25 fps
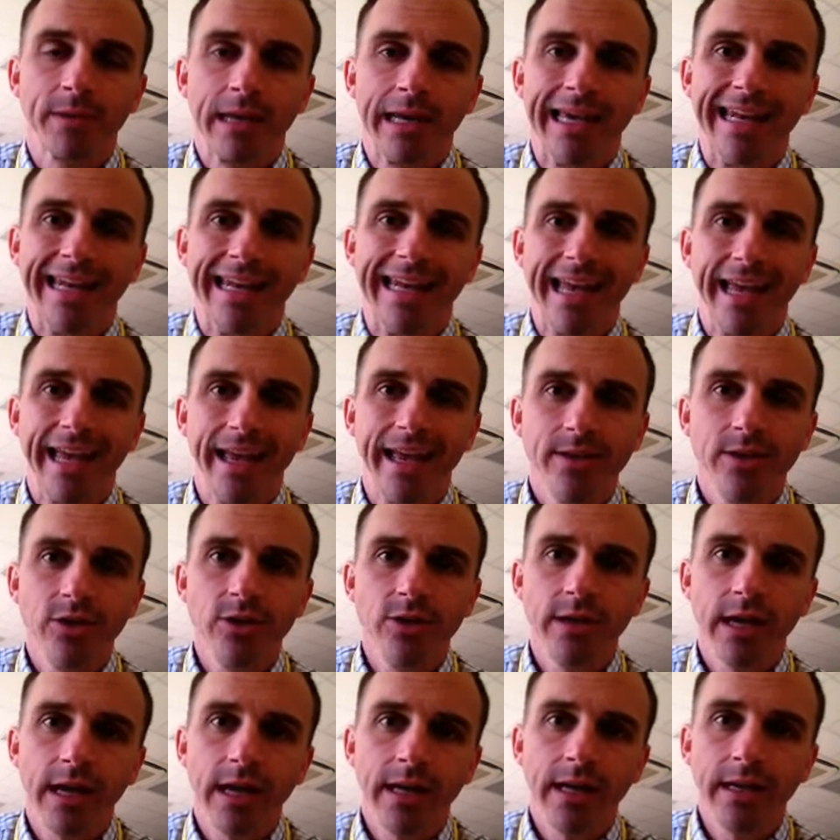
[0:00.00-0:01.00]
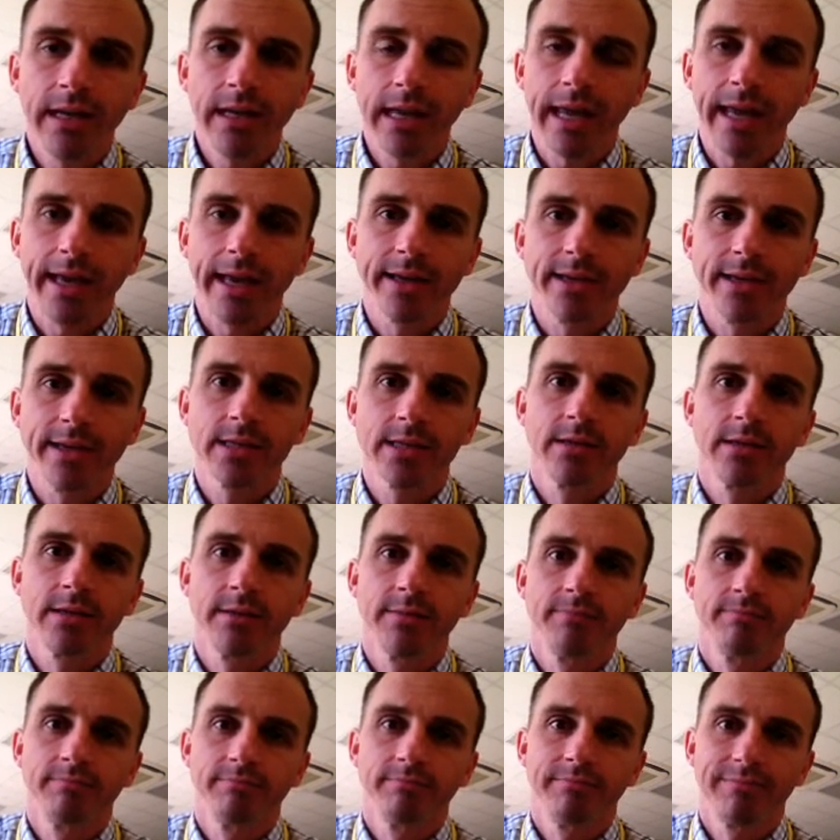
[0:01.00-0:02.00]
An educated guess,
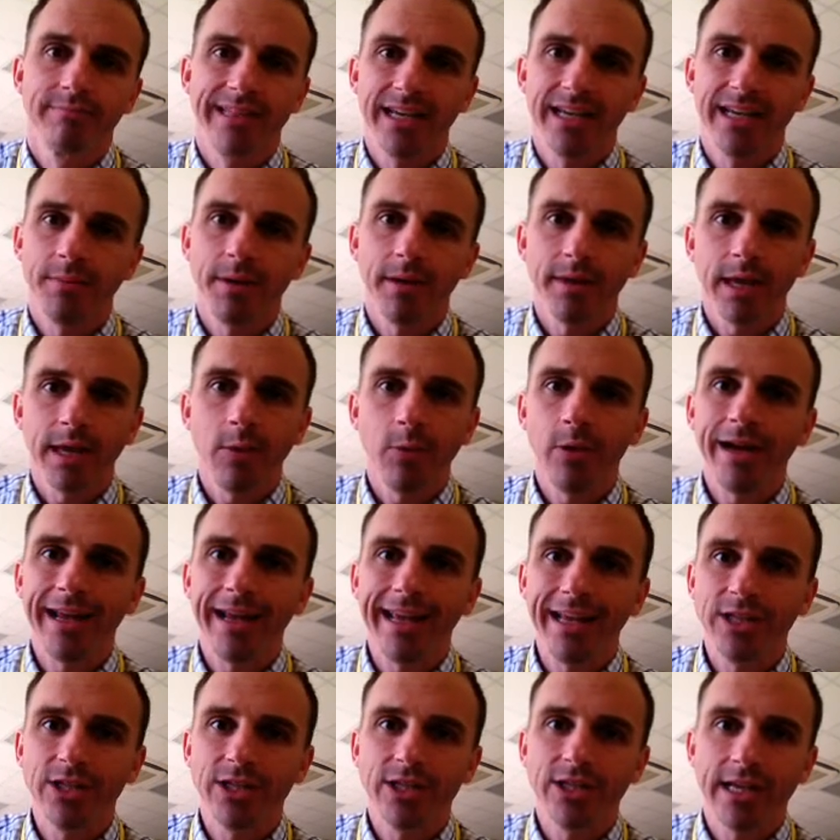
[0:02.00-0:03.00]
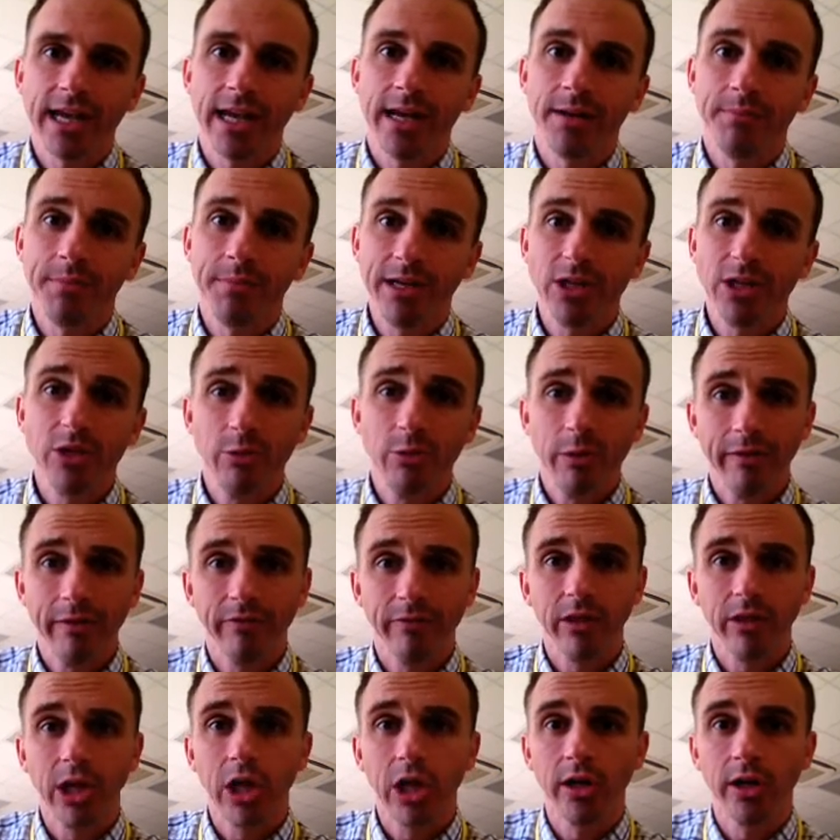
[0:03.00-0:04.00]
think about that word educated, means you have
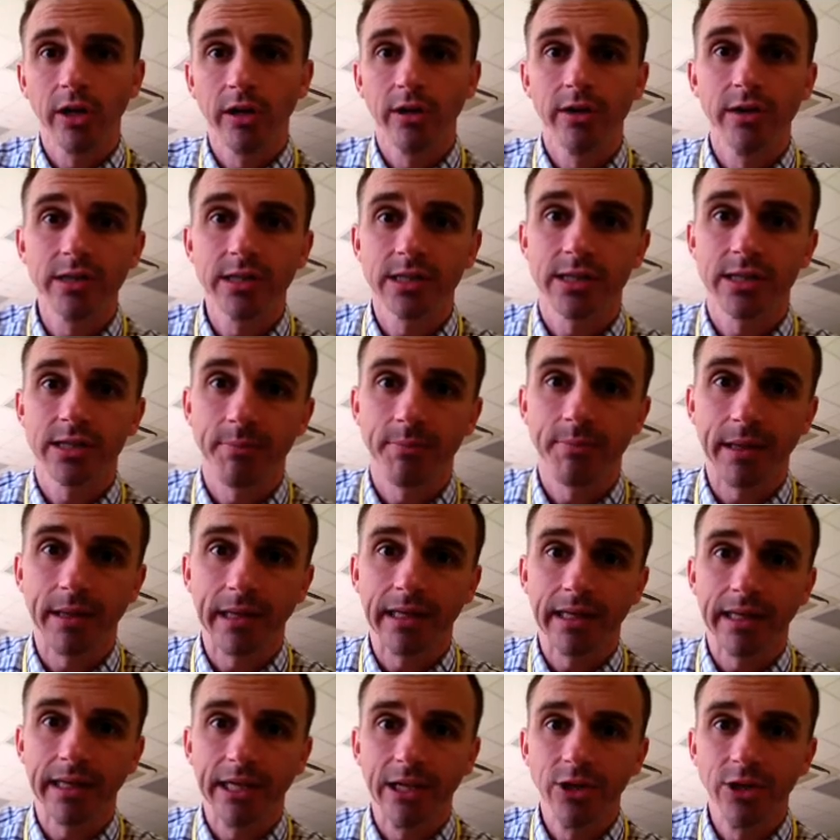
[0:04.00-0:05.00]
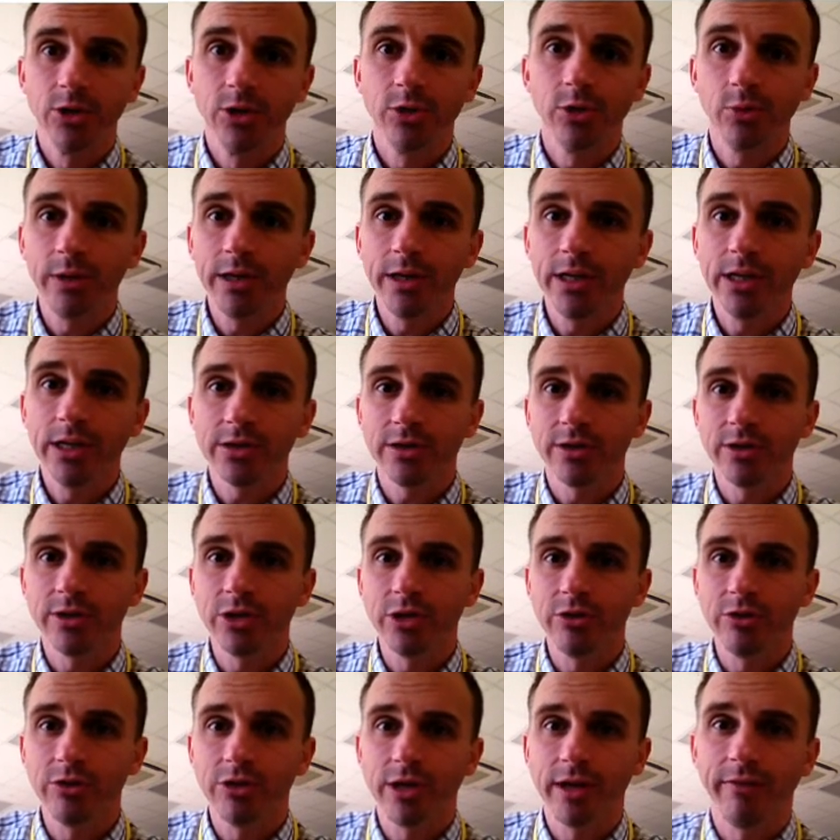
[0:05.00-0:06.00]
learned something. In your research,
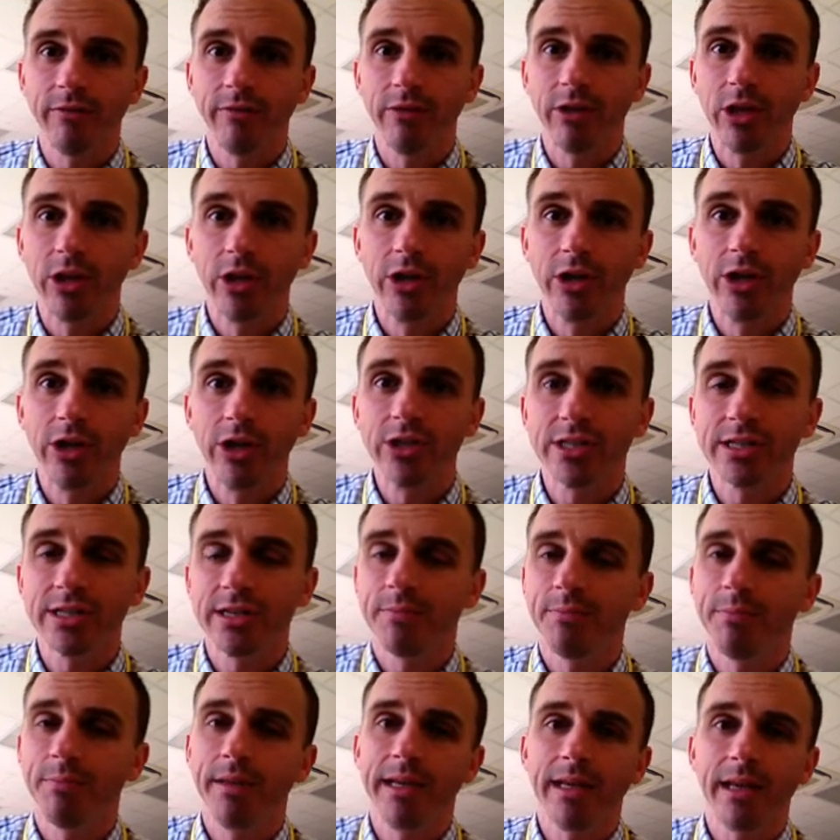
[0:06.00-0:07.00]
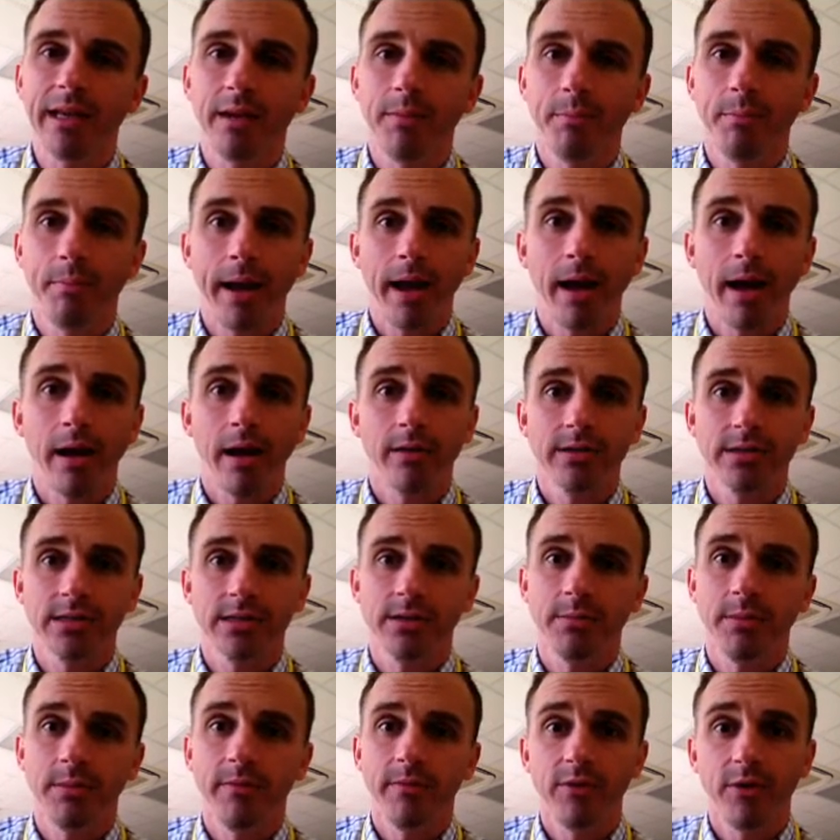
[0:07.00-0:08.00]
you should have learned something about
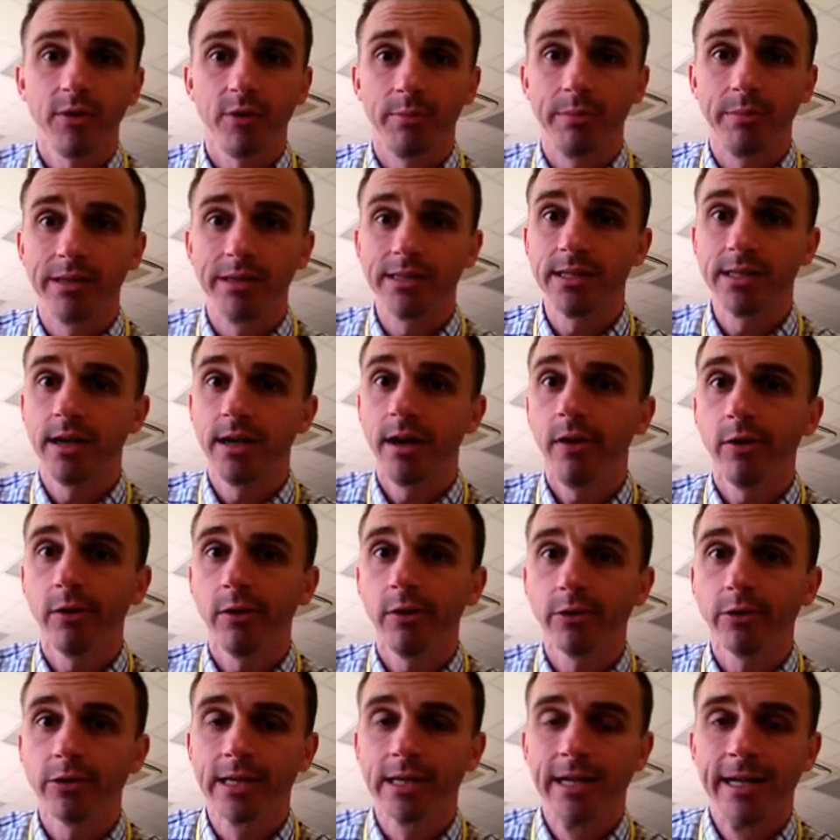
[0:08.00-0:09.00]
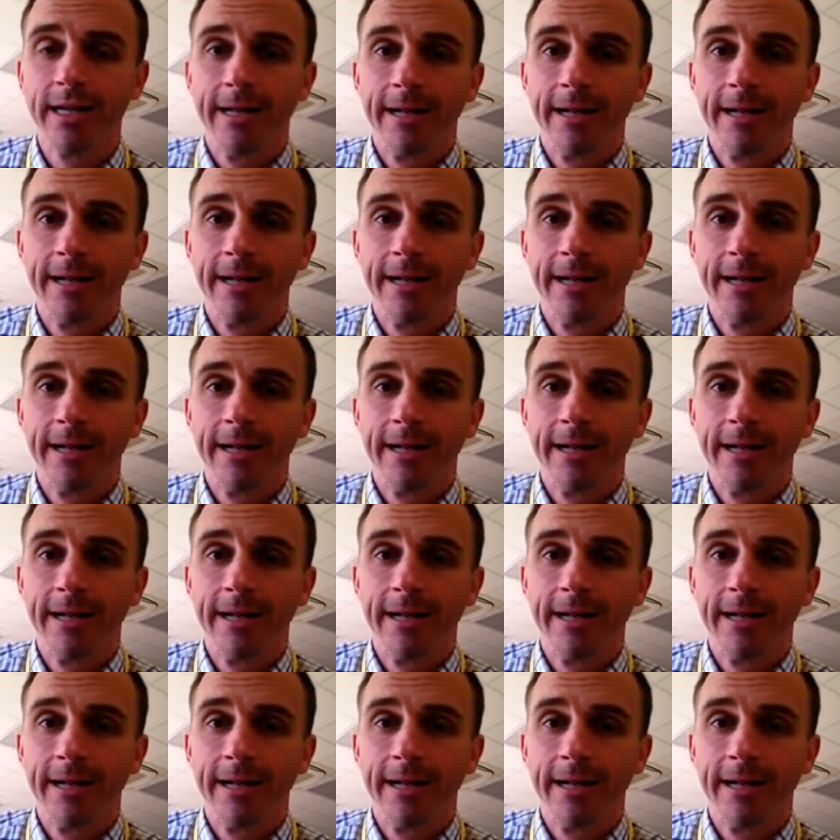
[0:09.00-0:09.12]
some of your materials